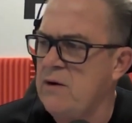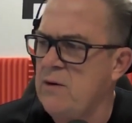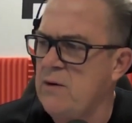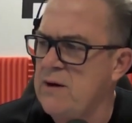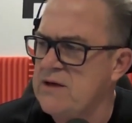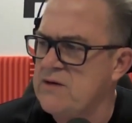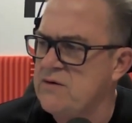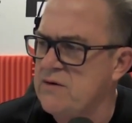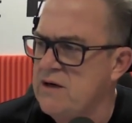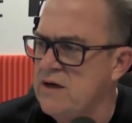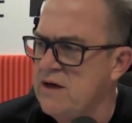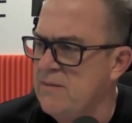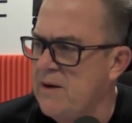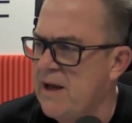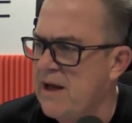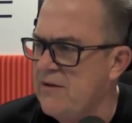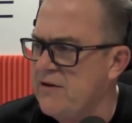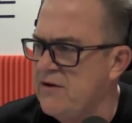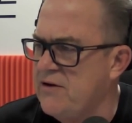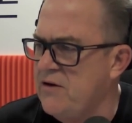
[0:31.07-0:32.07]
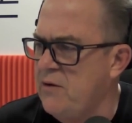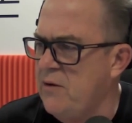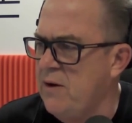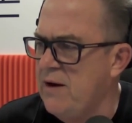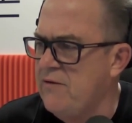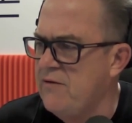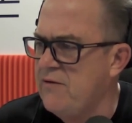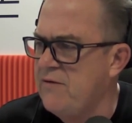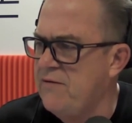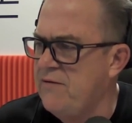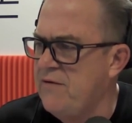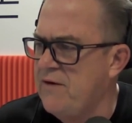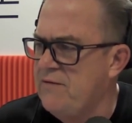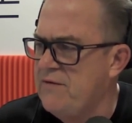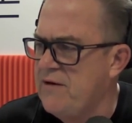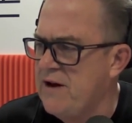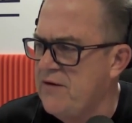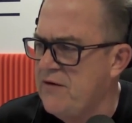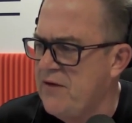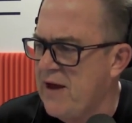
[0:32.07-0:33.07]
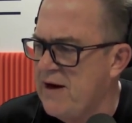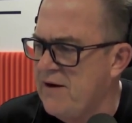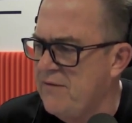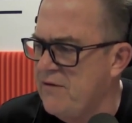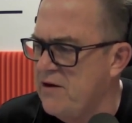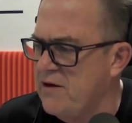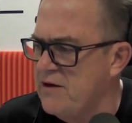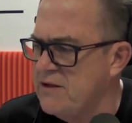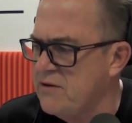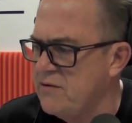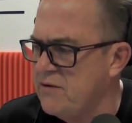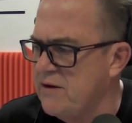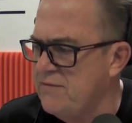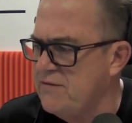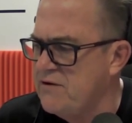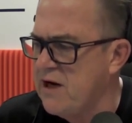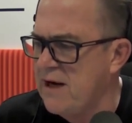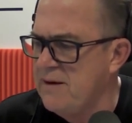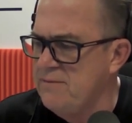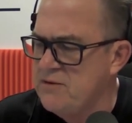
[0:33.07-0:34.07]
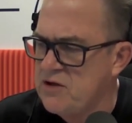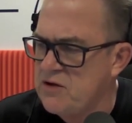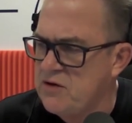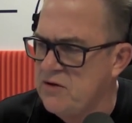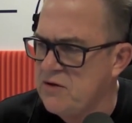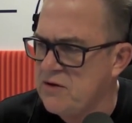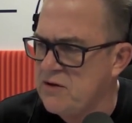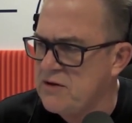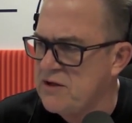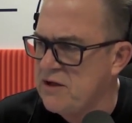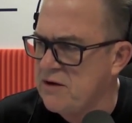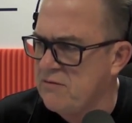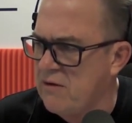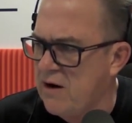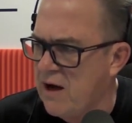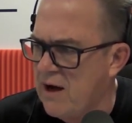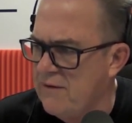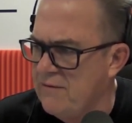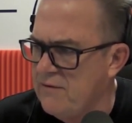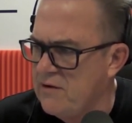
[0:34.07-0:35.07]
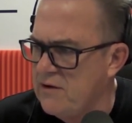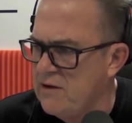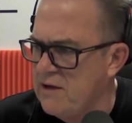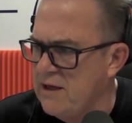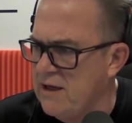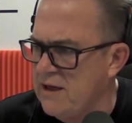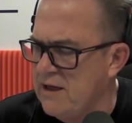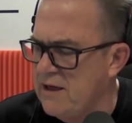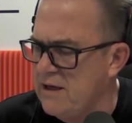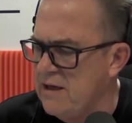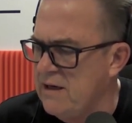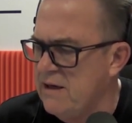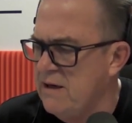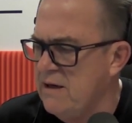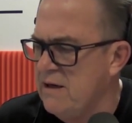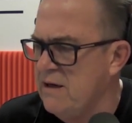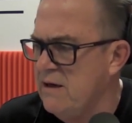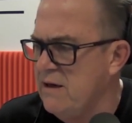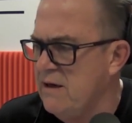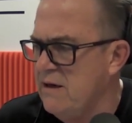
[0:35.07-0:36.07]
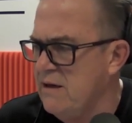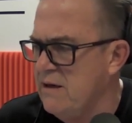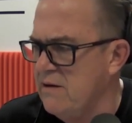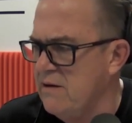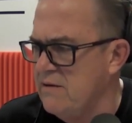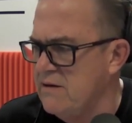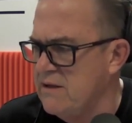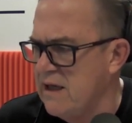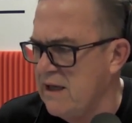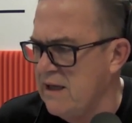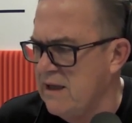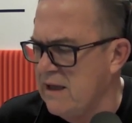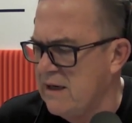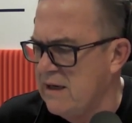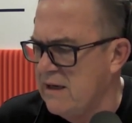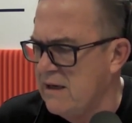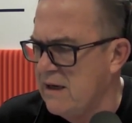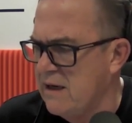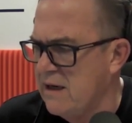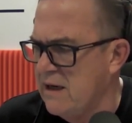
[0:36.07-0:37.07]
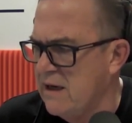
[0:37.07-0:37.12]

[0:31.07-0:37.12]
who has written about the 250th anniversary of James Cook's arrival in New Zealand.